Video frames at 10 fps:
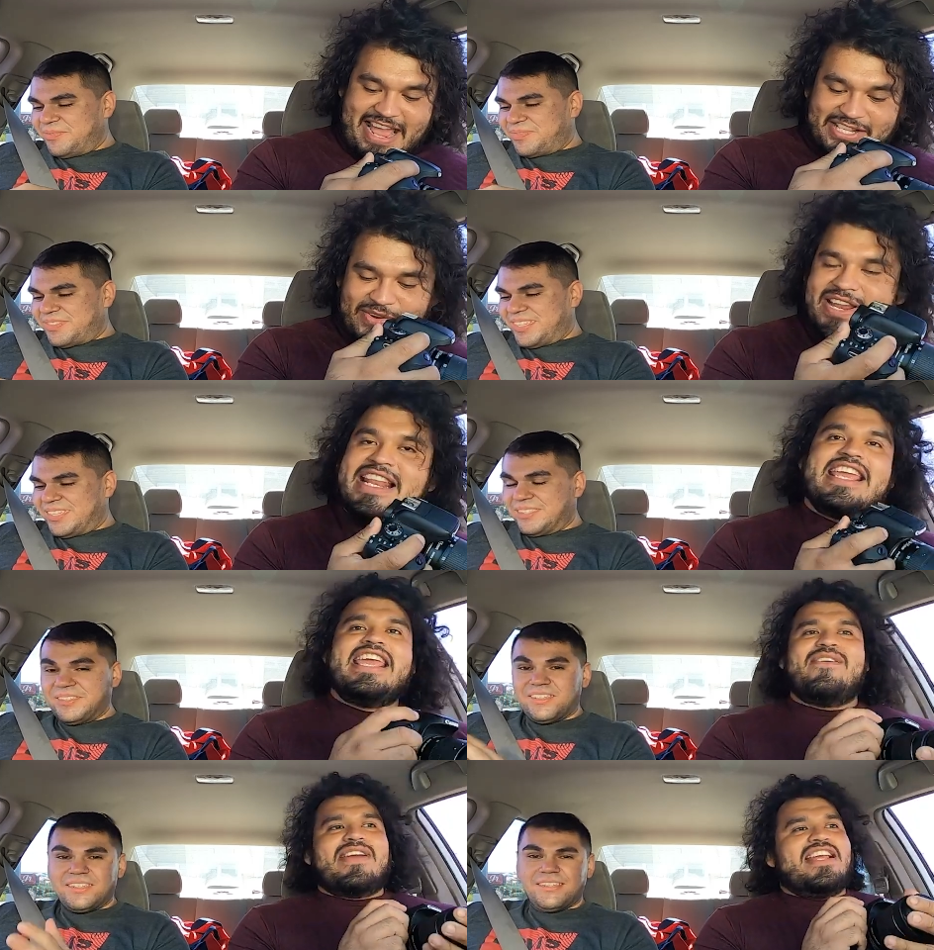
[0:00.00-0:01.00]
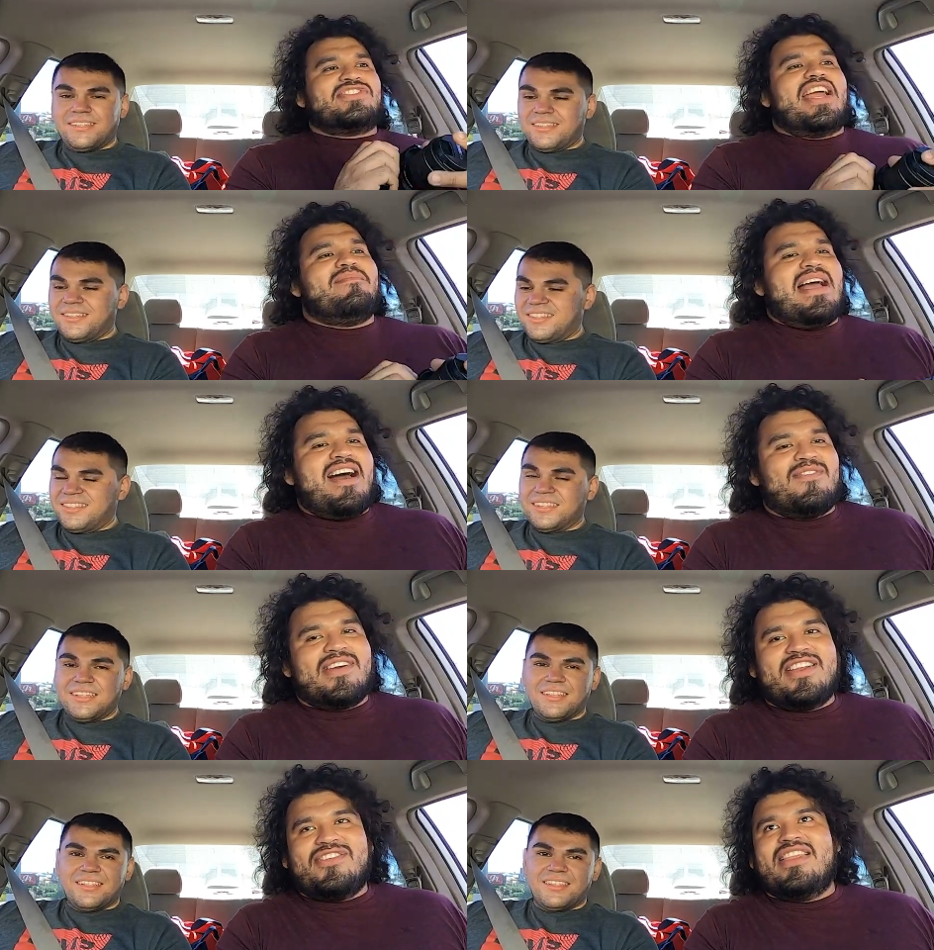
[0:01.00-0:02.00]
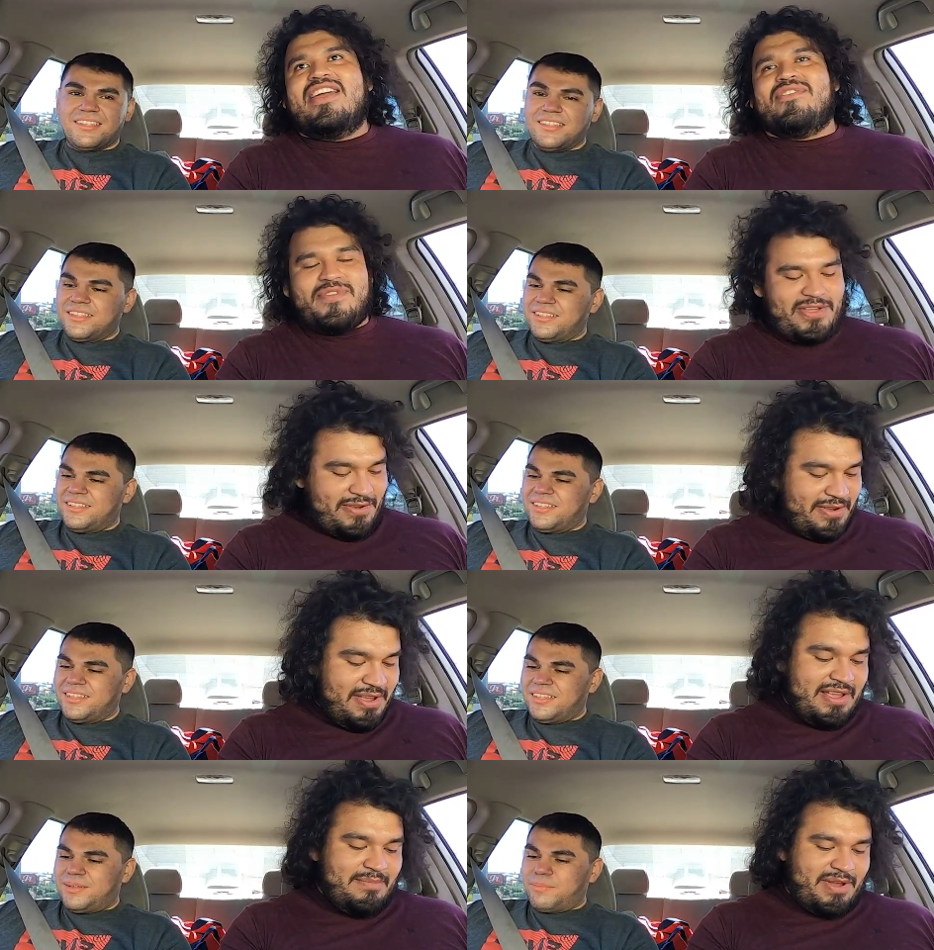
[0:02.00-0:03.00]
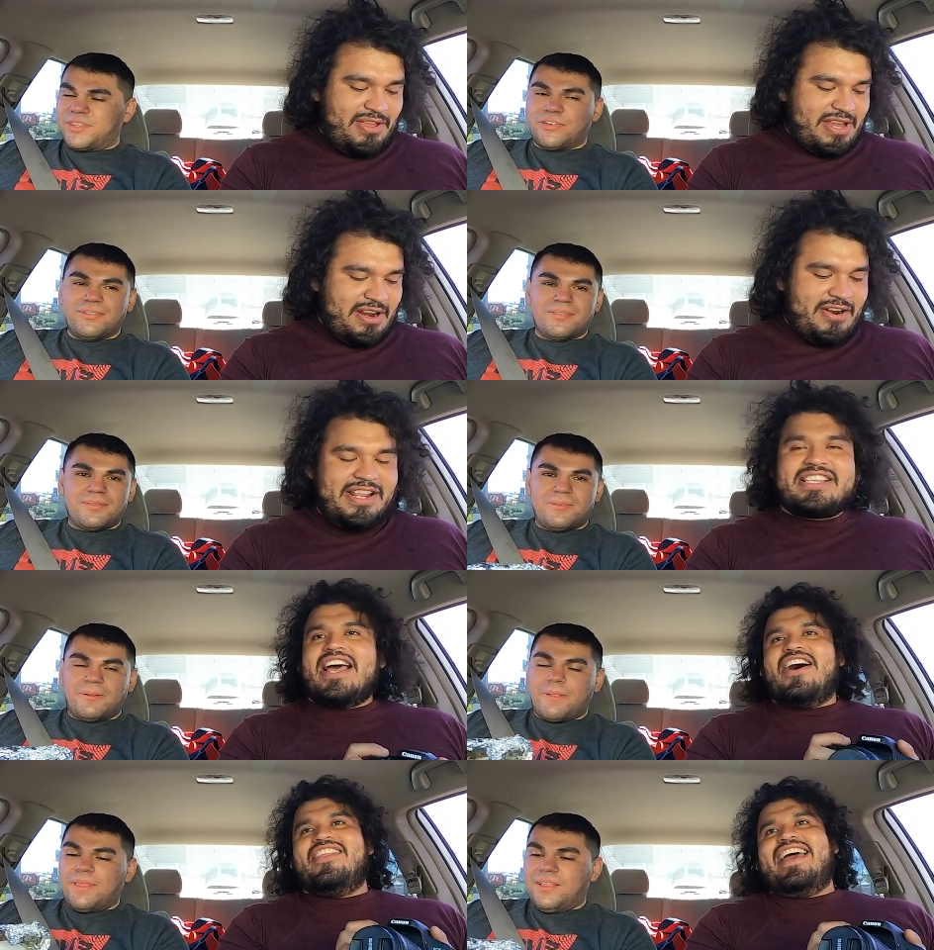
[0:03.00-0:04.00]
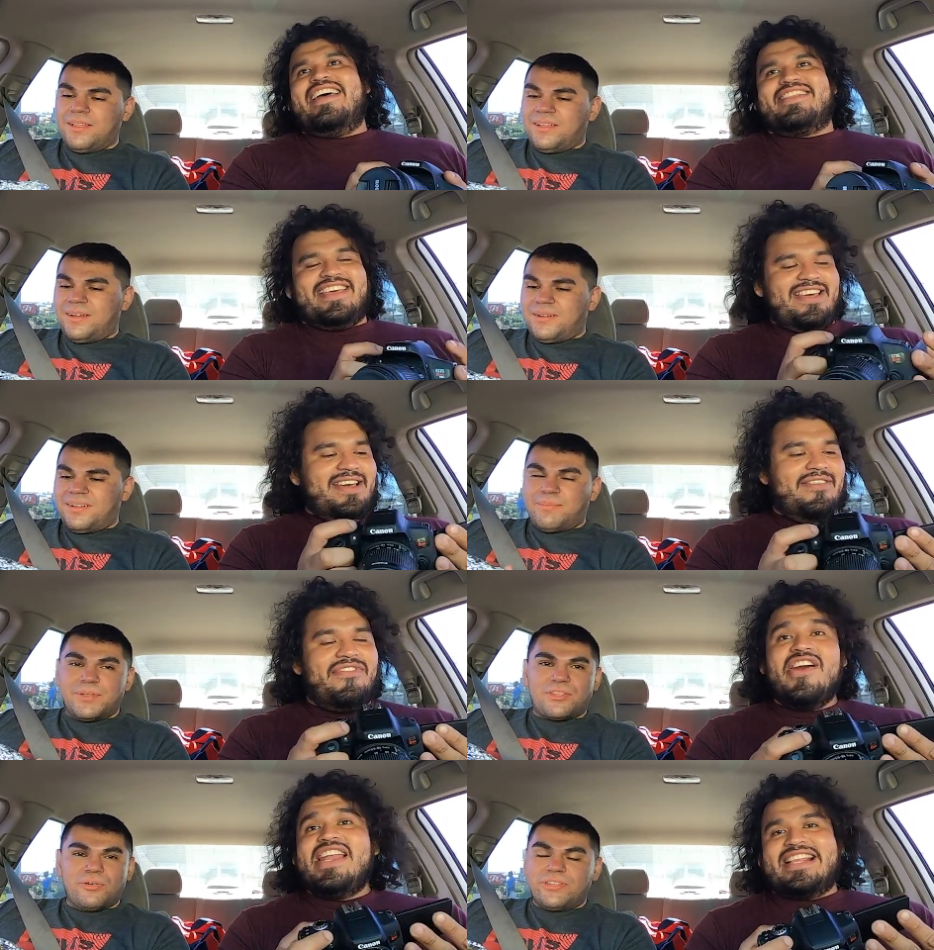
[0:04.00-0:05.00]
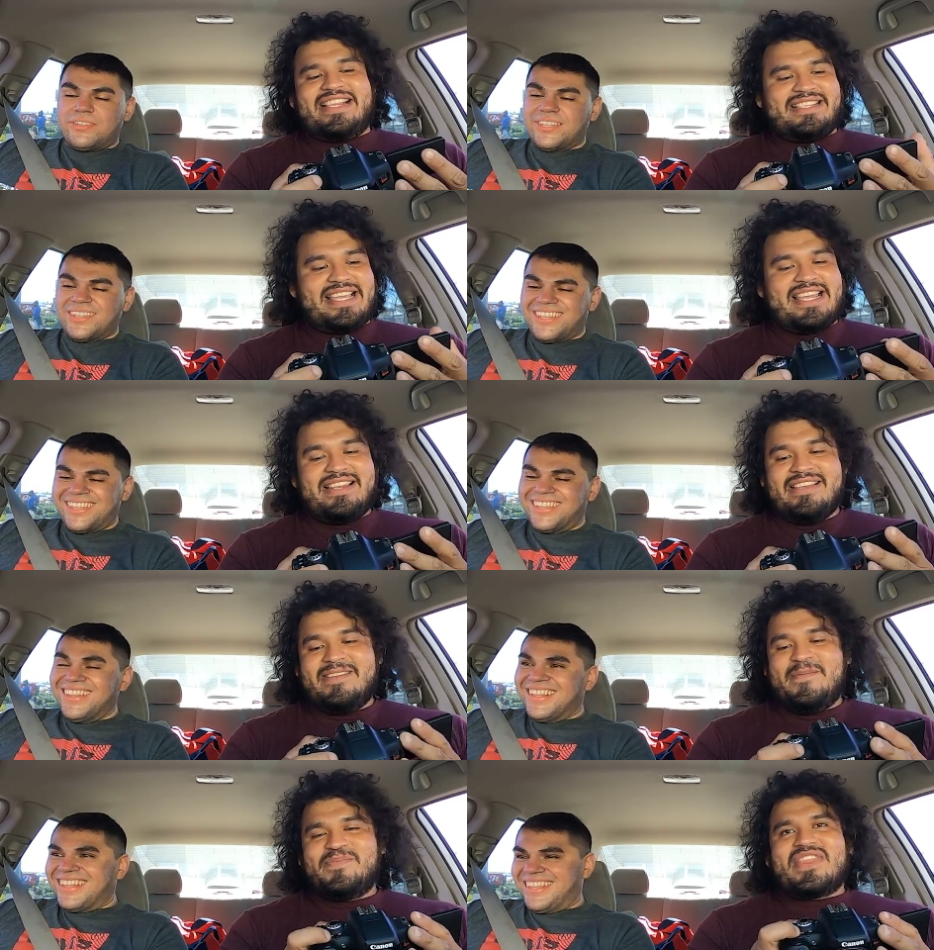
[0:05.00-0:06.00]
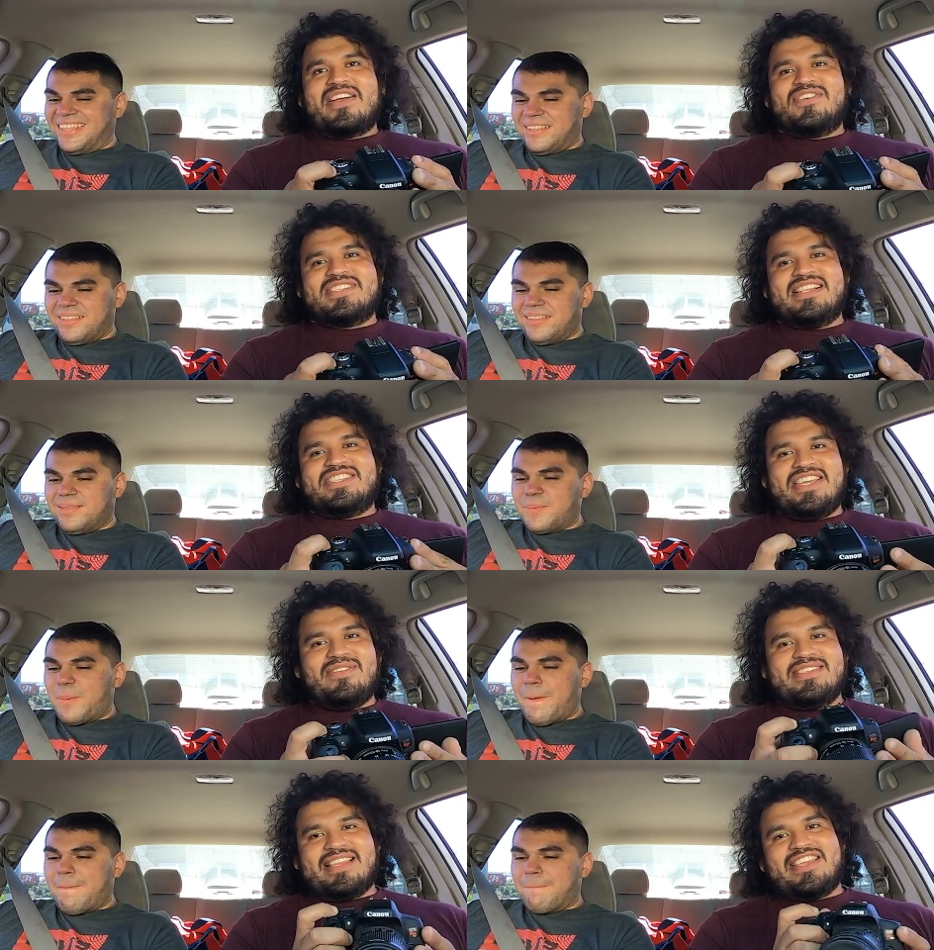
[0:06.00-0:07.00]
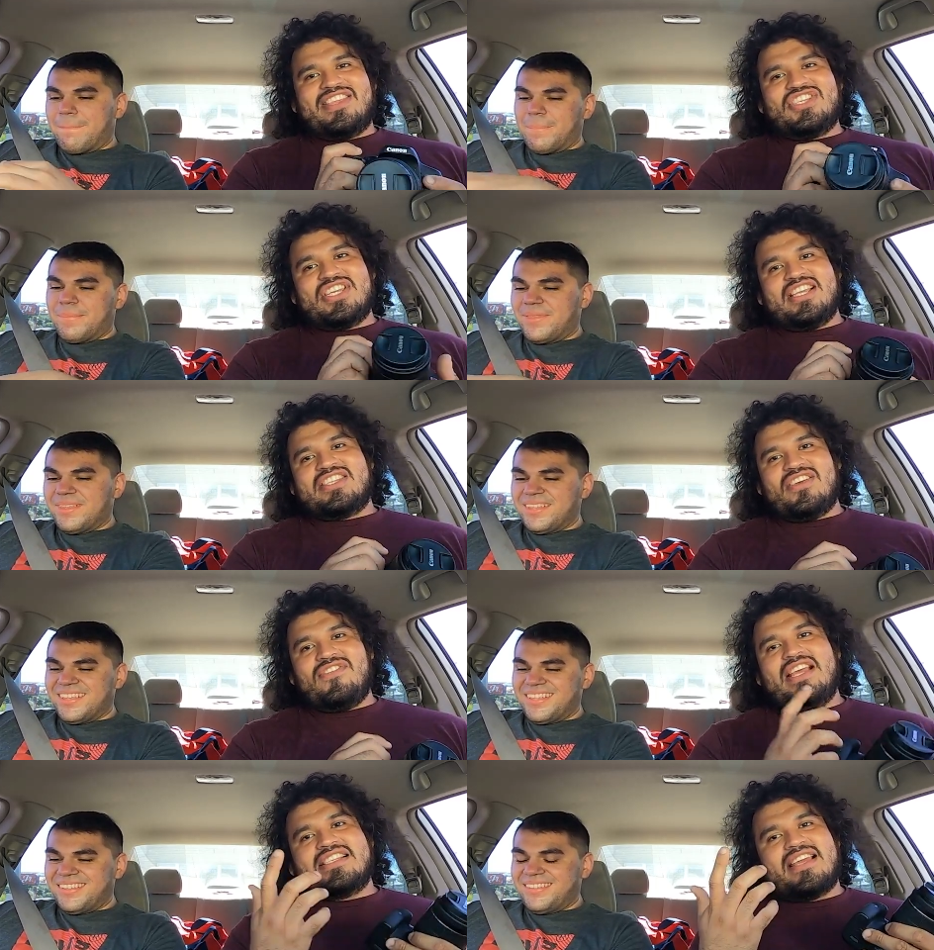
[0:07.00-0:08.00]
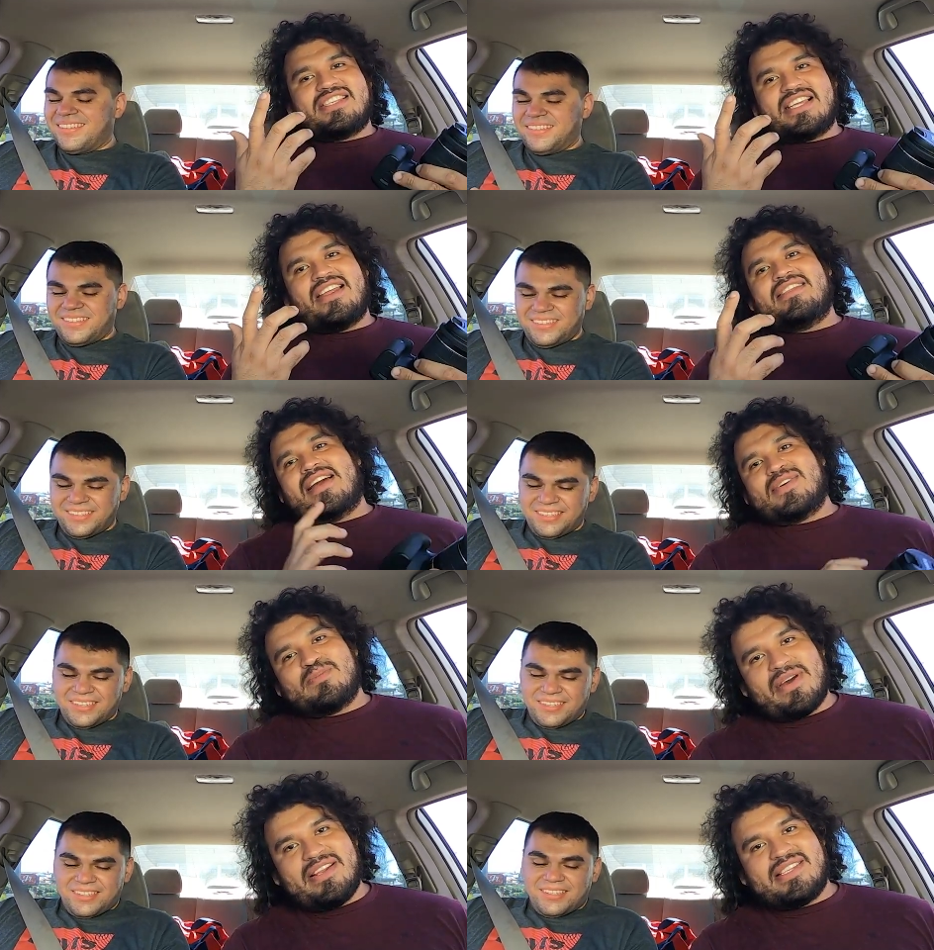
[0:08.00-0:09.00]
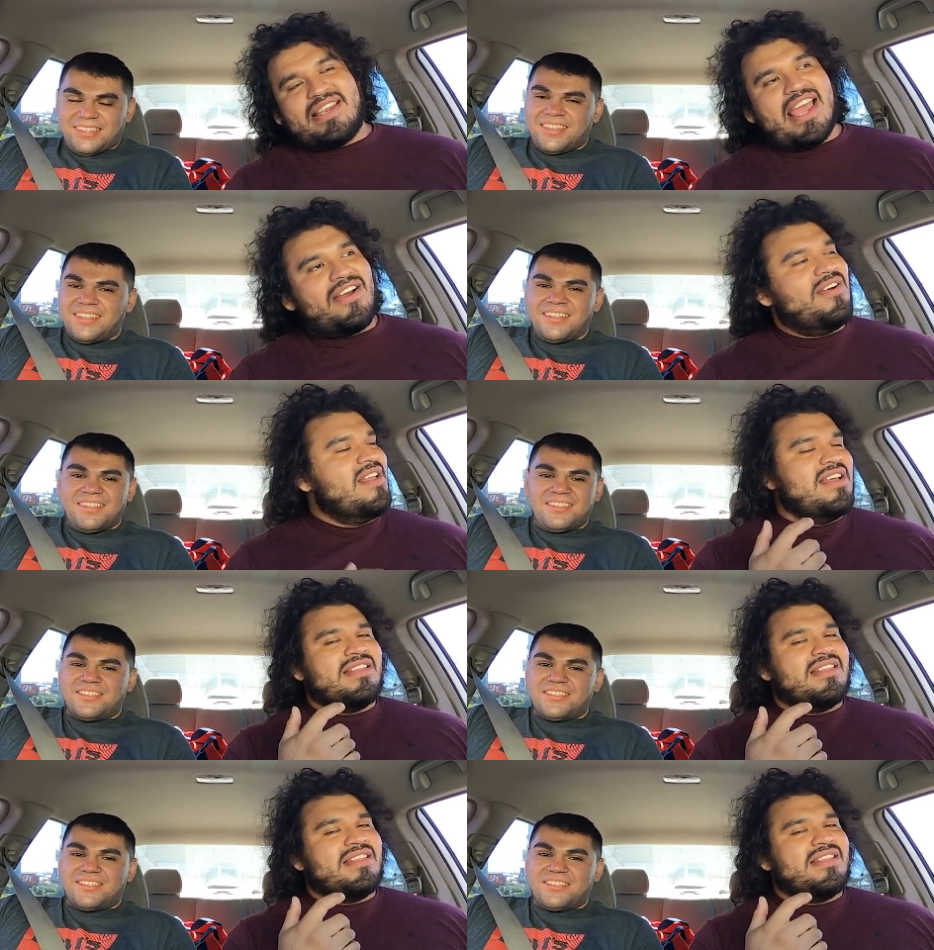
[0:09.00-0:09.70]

Speaker 1: All right, so we're gonna eat. We're gonna try them out. We're gonna do a live review. But you can already tell that the verdict is in. Tacos del Gio is like the shit. So if you guys gotta check out a taco spot in San Diego,